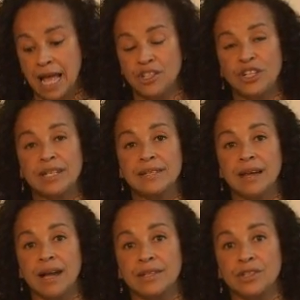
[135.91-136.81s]
and she
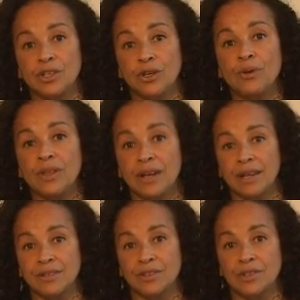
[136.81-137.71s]
decides to
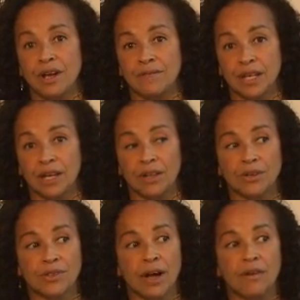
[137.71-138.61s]
euthanize herself, to kill
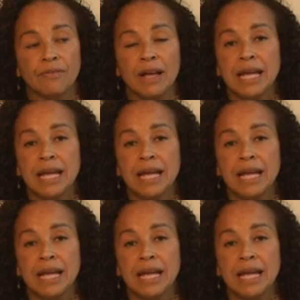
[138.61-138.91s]
herself.